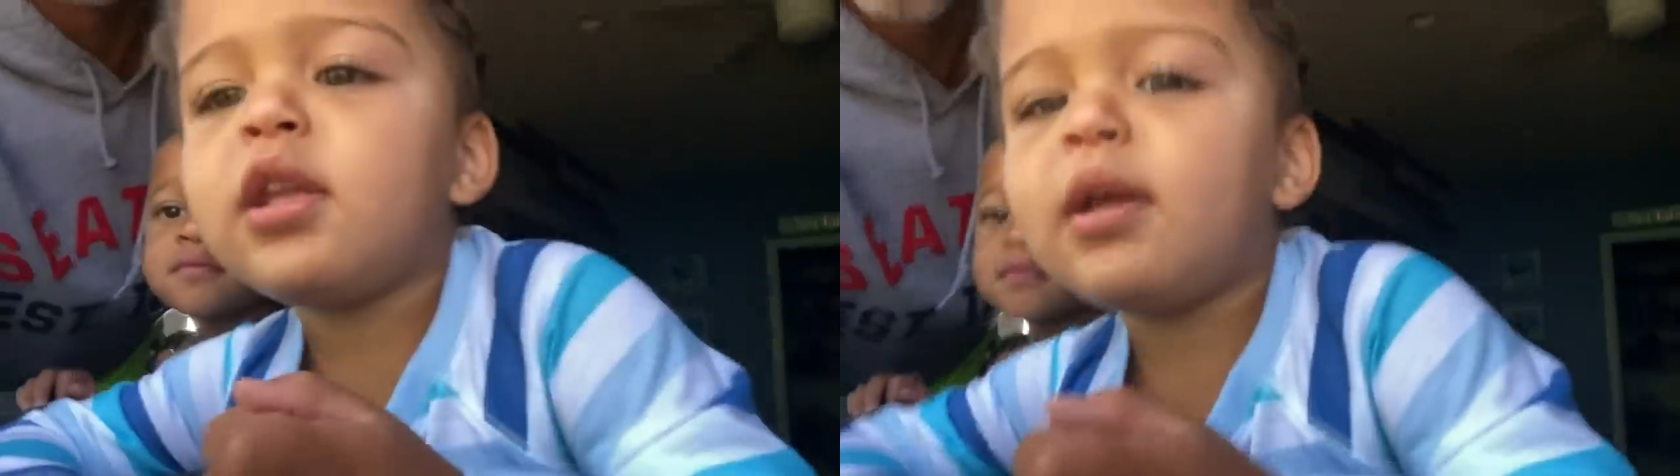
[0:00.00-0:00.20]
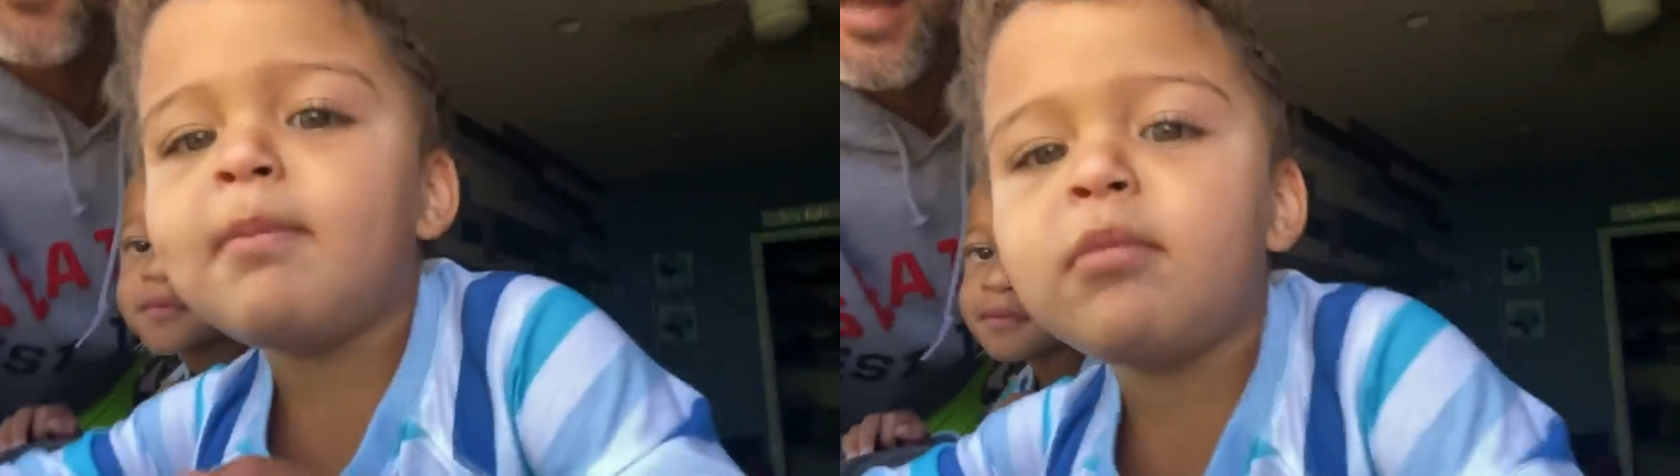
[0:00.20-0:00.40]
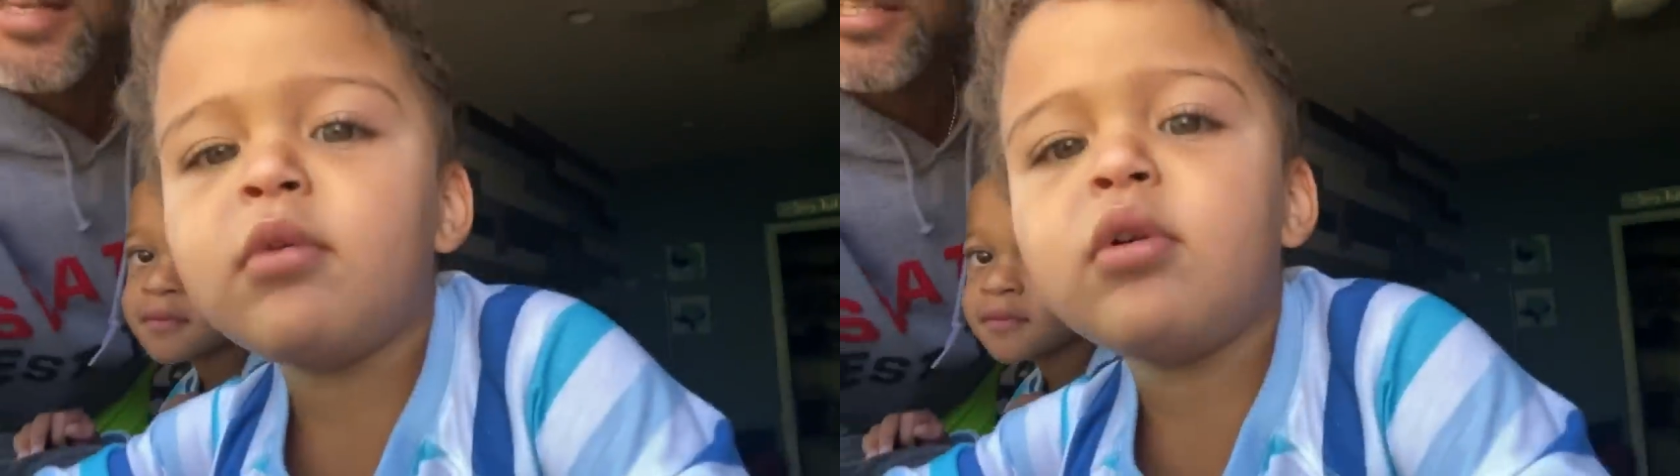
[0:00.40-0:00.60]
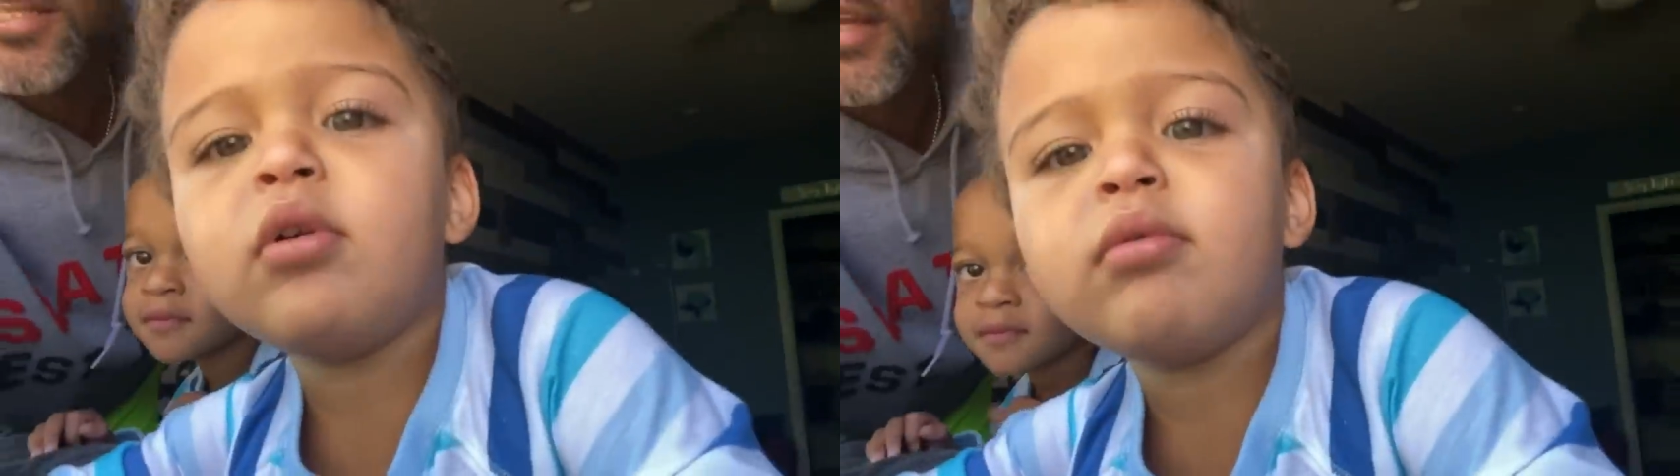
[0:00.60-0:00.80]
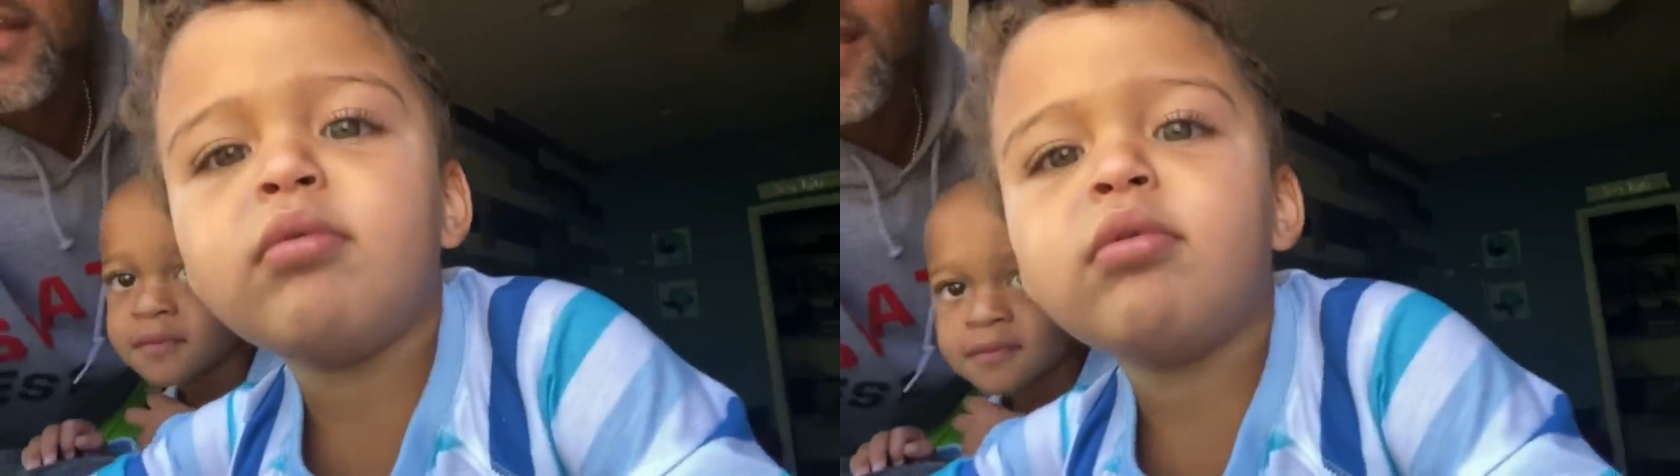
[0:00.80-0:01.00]
What are you guys
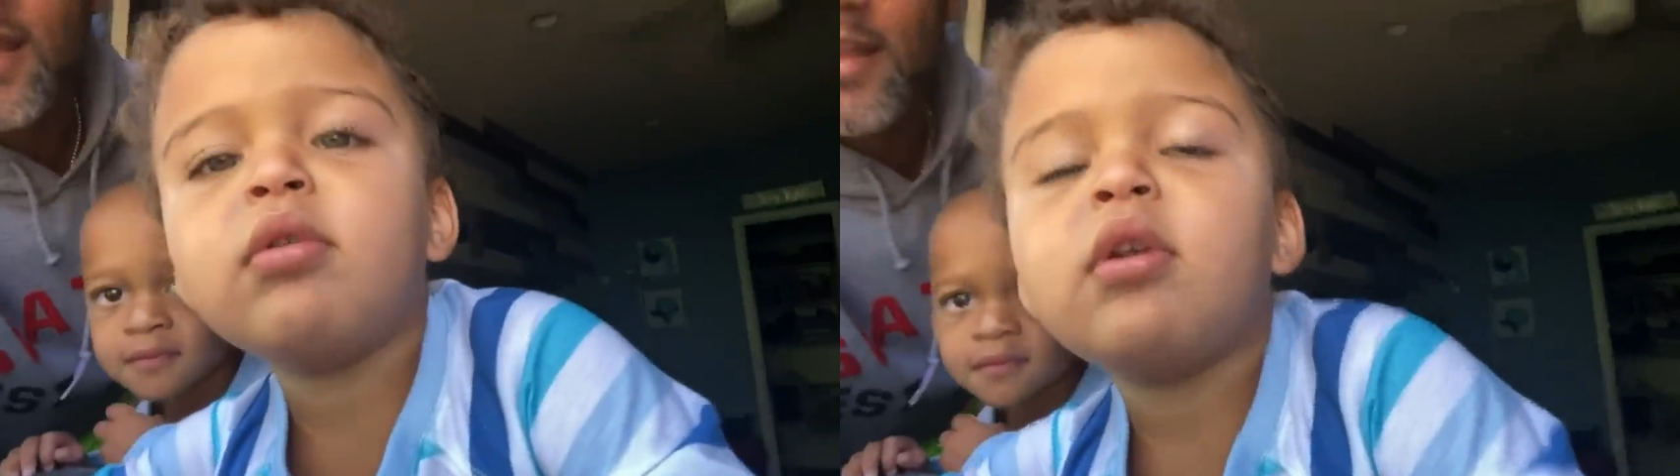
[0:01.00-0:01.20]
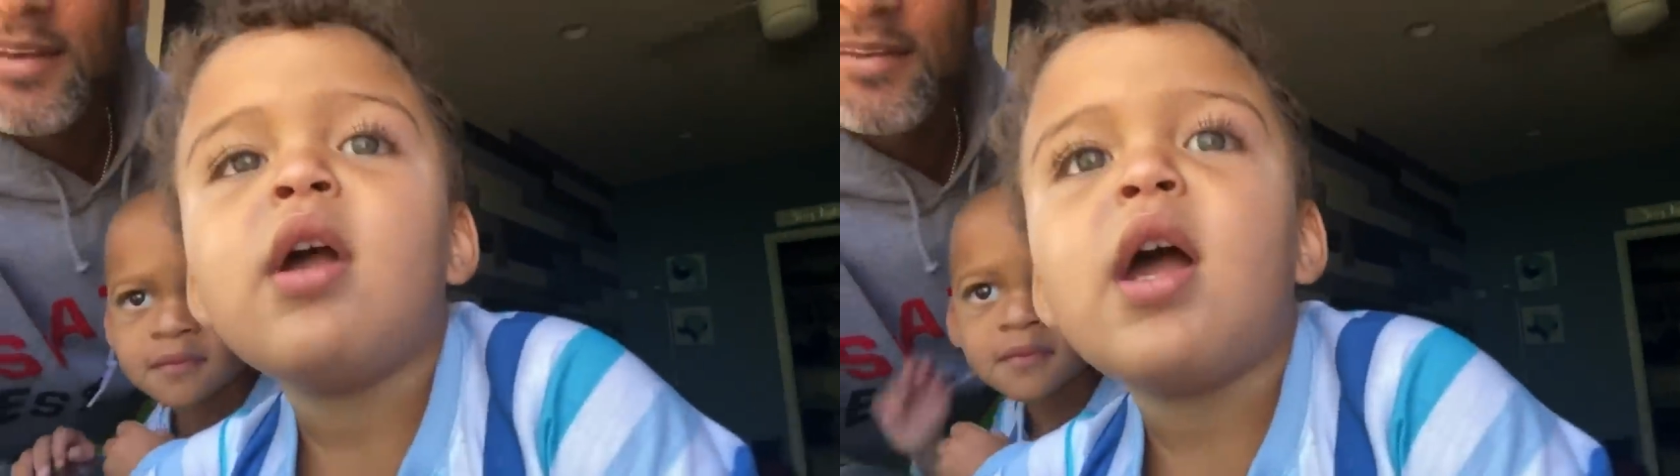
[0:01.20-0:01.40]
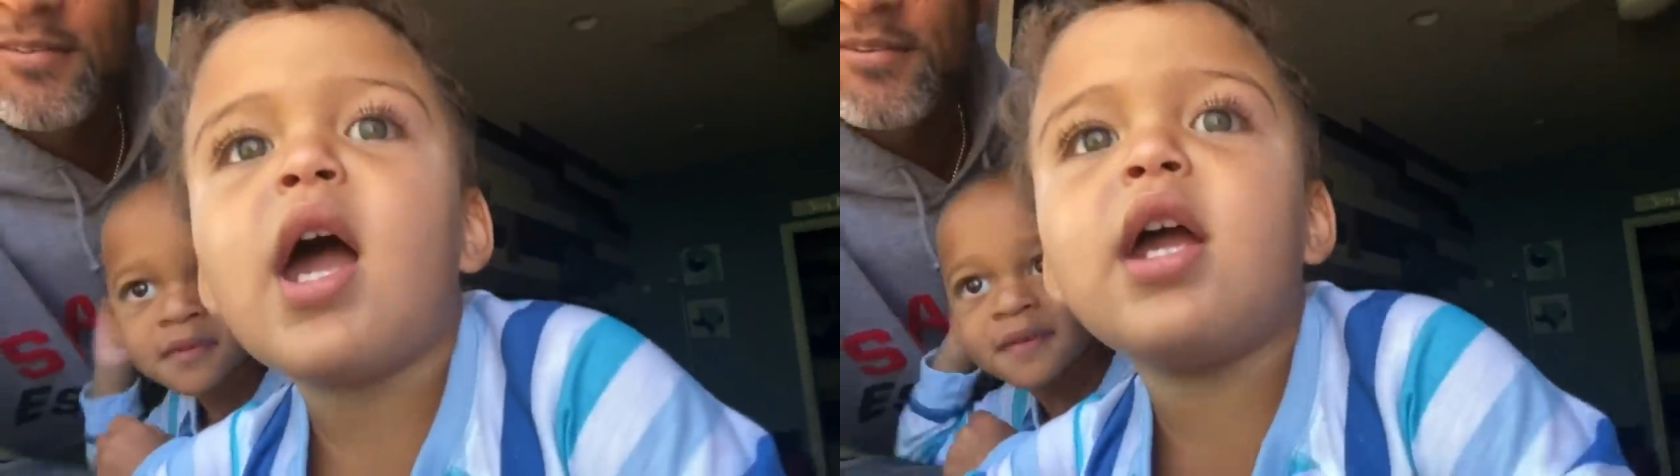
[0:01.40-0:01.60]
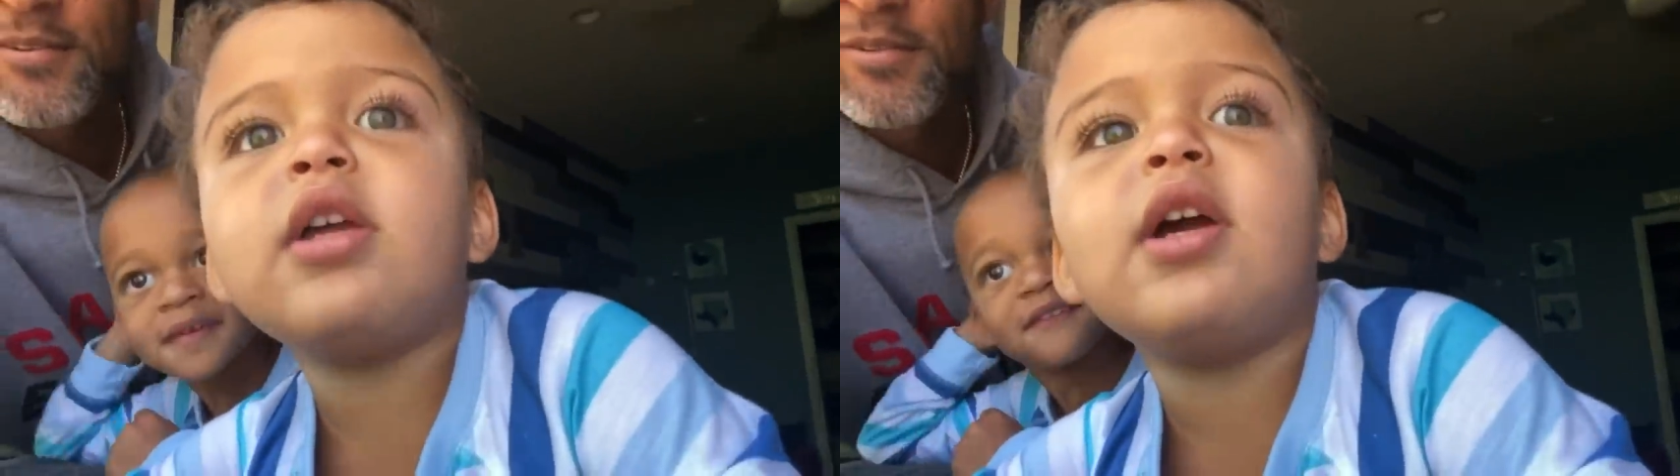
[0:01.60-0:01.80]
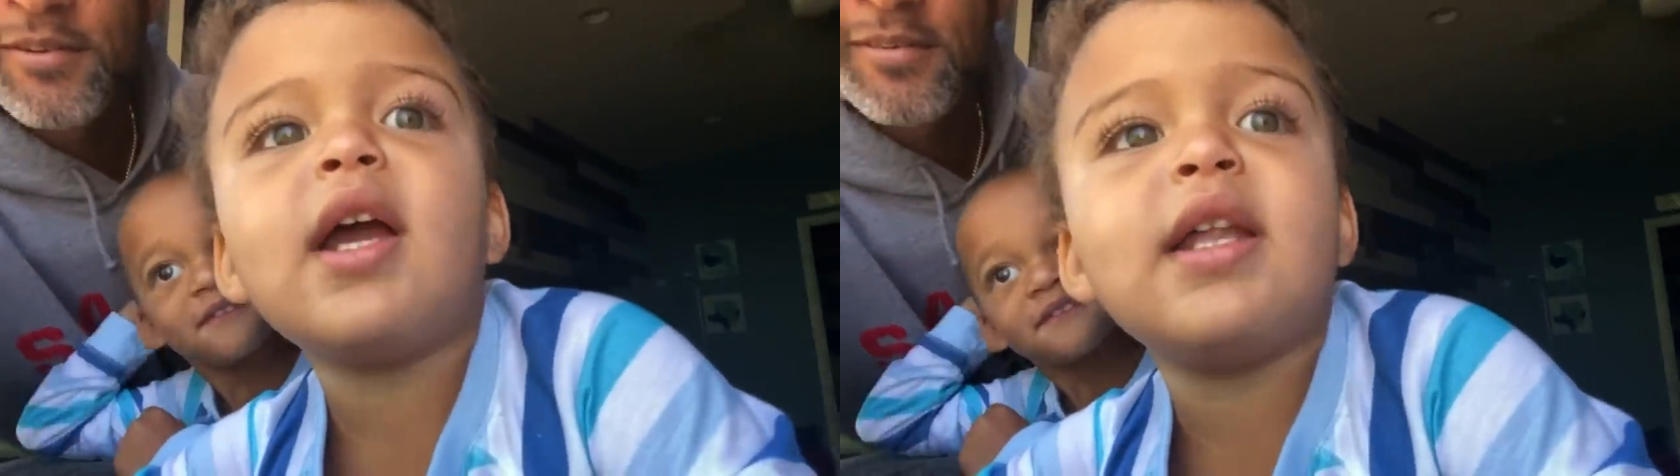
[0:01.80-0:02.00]
looking at? Are
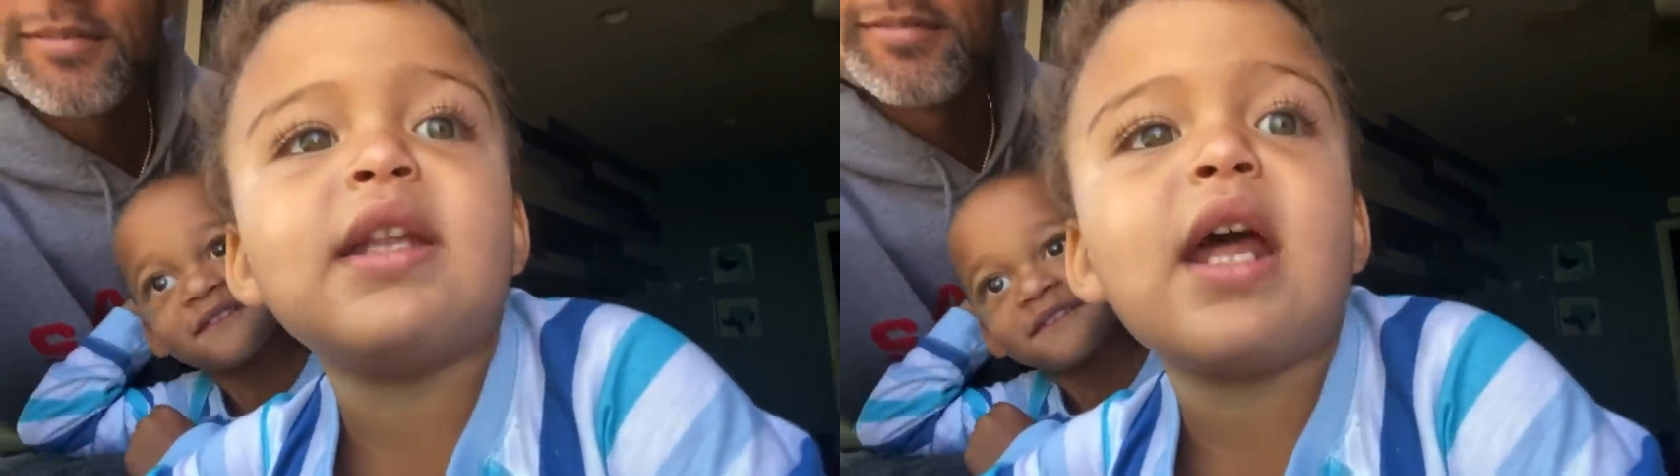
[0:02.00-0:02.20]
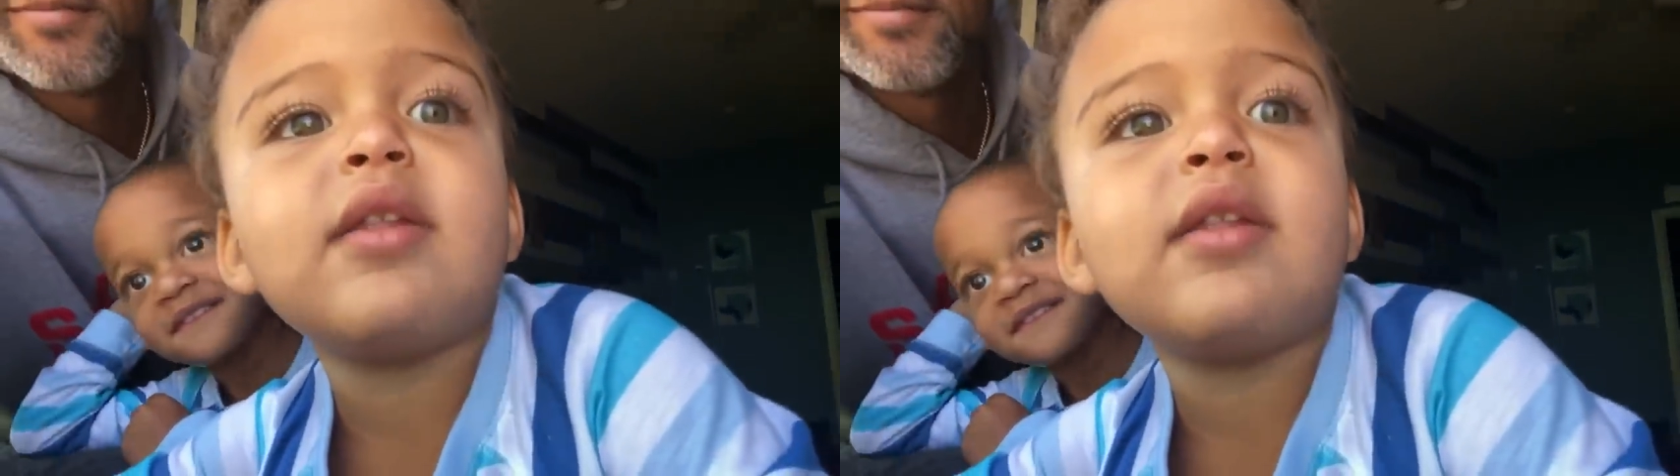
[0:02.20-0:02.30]
you cannot